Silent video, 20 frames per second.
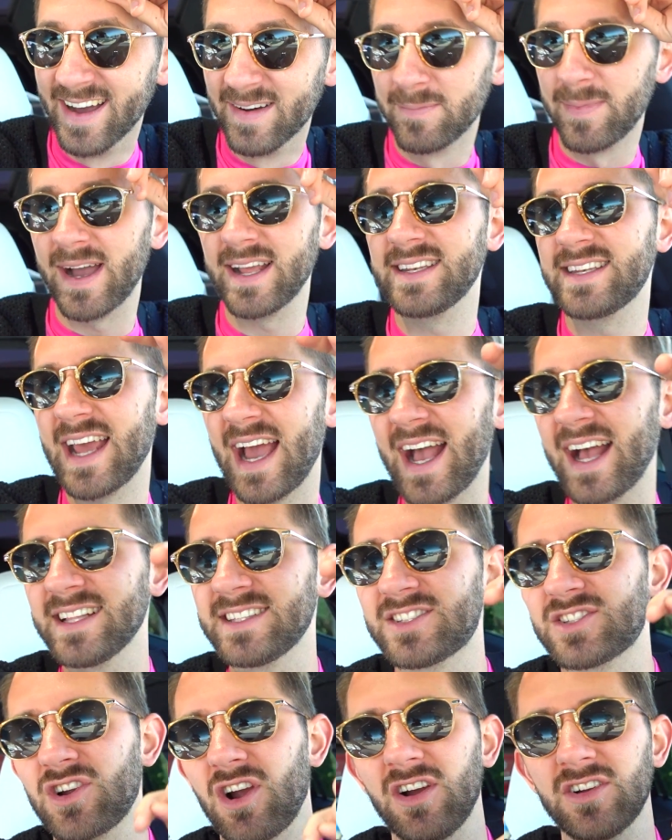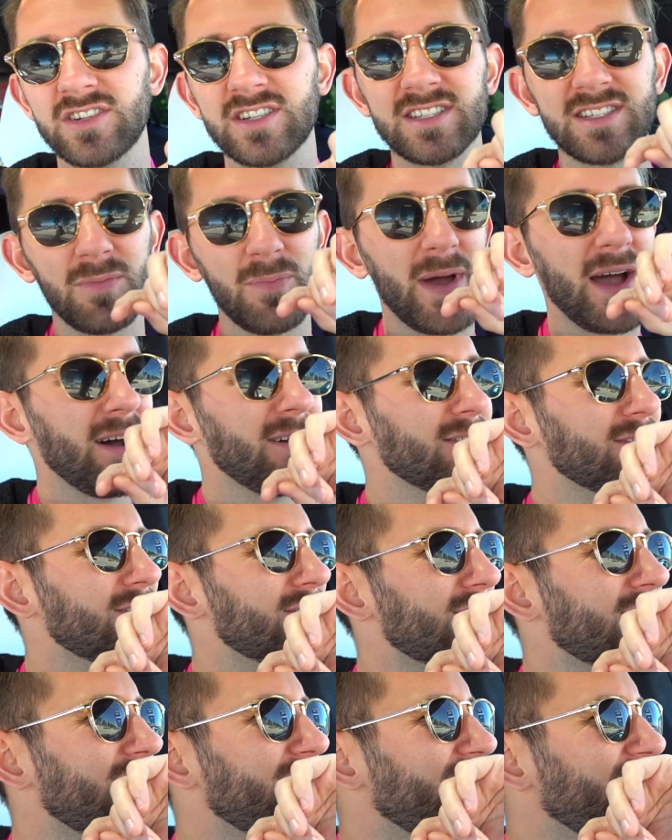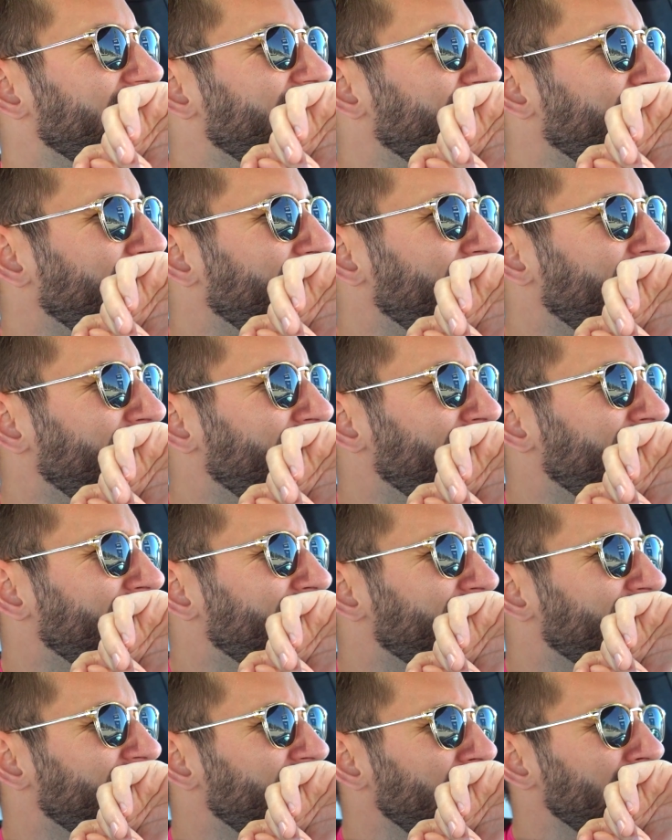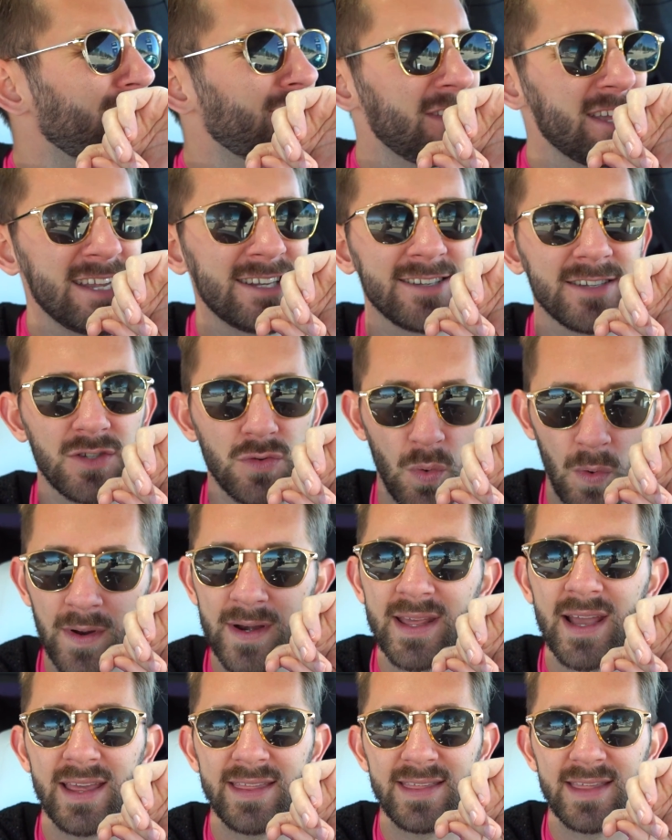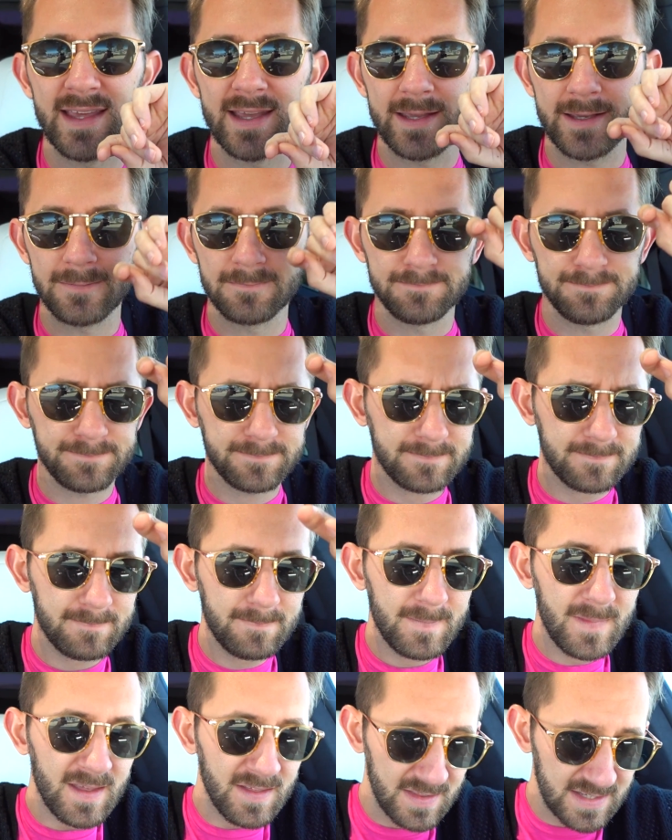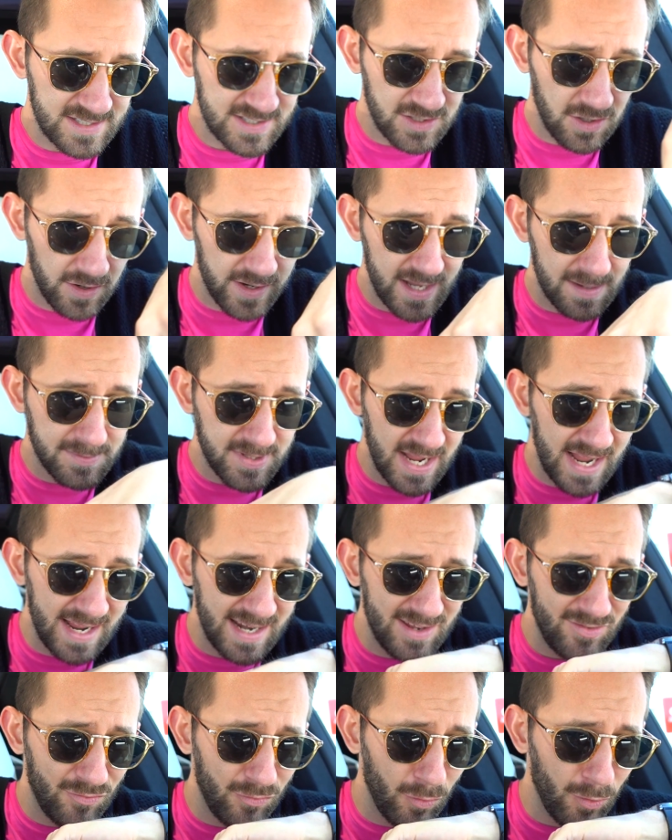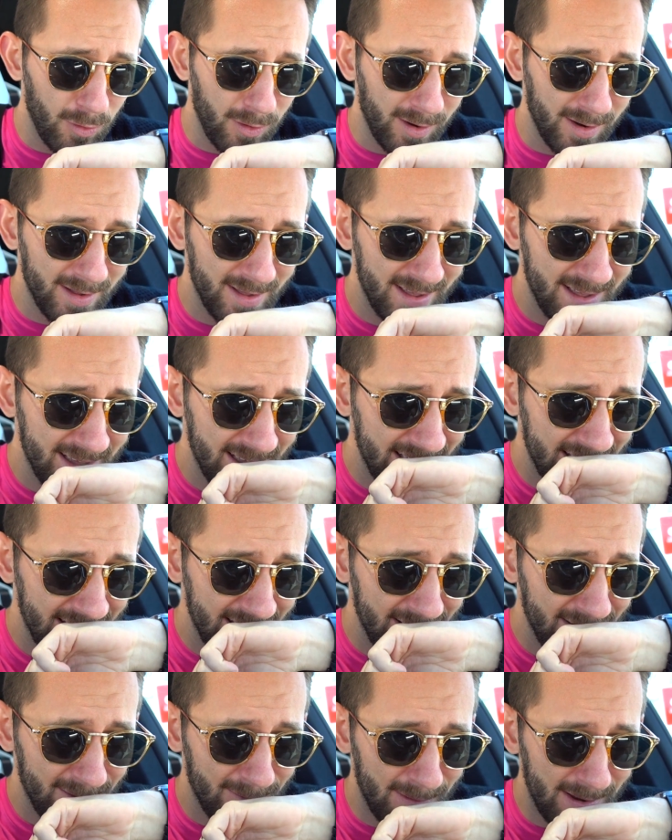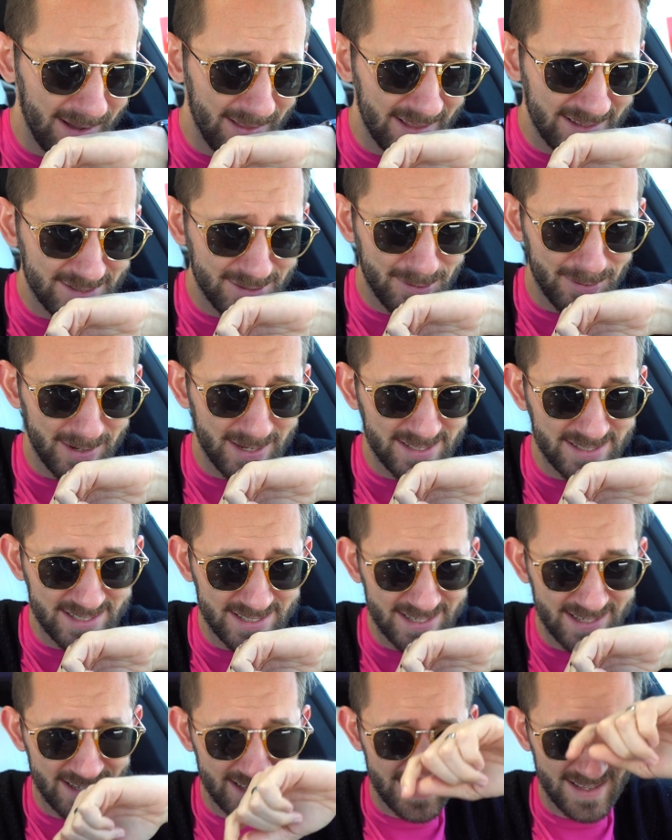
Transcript: My dad's charges about fifteen to twenty, I think. This is already up to eighty-four. Wow, that's crazy.